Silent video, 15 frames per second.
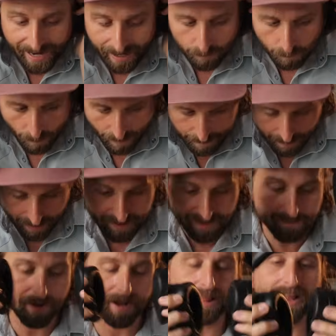had one buddy
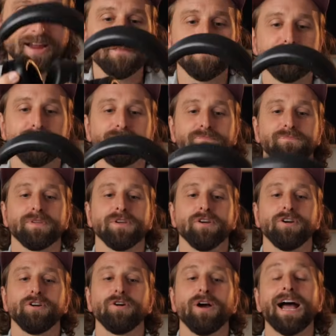in my life
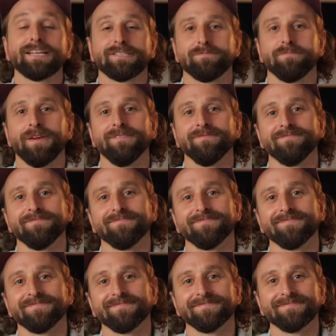who asked me,
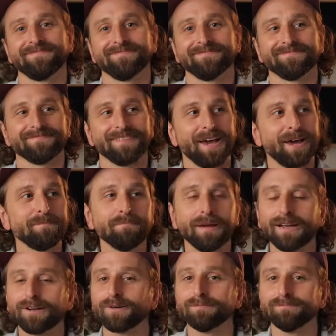Adam Baker,